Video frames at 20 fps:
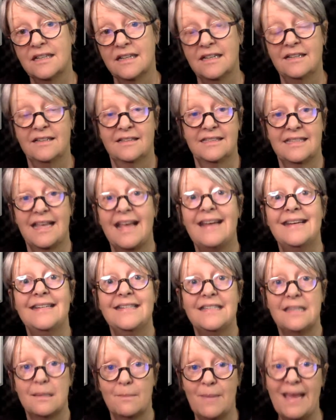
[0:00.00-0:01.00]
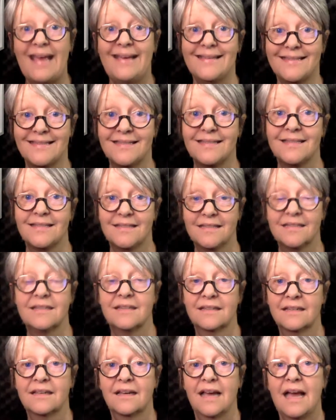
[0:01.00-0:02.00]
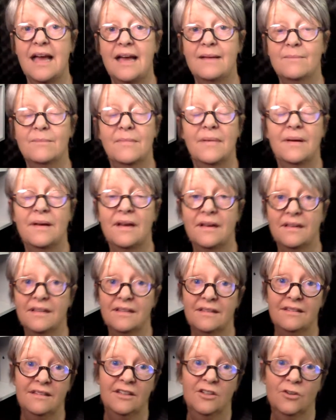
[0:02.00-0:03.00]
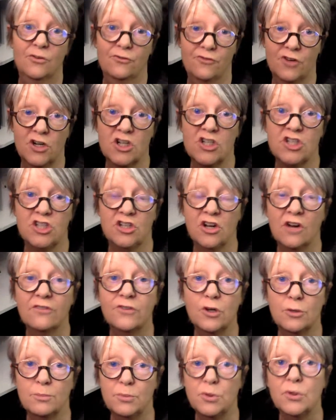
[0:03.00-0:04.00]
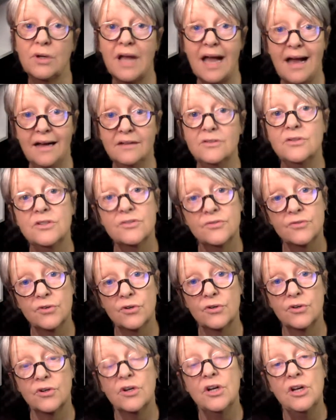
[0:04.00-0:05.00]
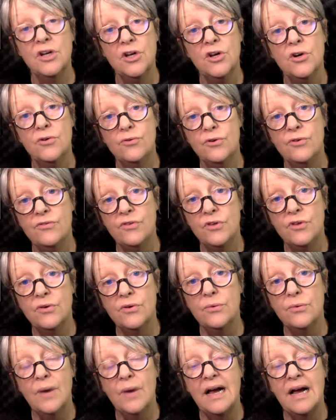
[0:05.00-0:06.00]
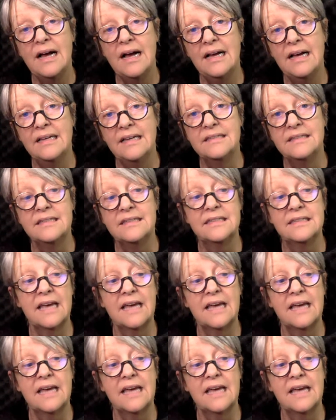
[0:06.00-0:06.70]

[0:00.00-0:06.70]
send the best version of your book out for review. And